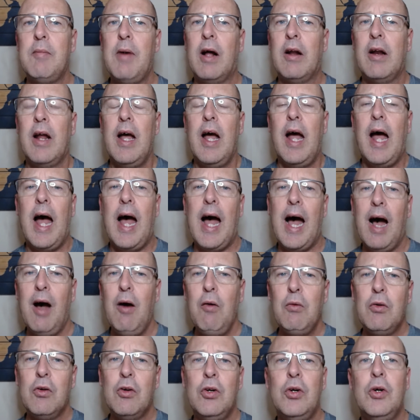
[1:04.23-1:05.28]
about
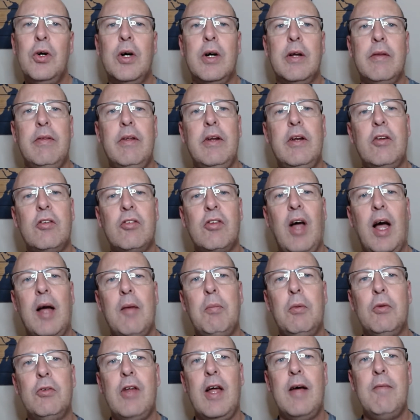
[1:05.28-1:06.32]
how could the
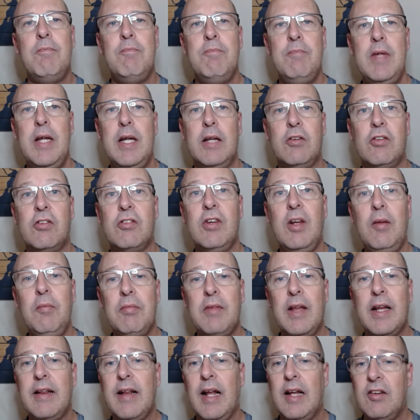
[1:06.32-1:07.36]
disciples have missed
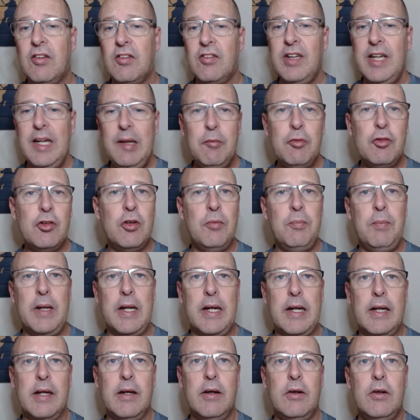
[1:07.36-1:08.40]
something that seems to
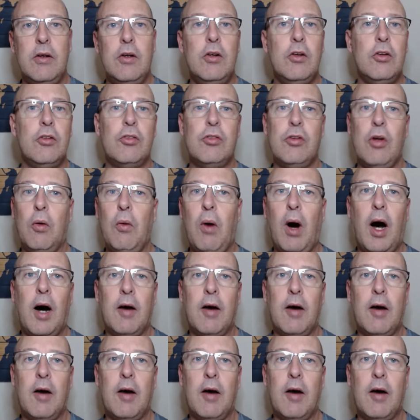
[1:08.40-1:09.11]
be so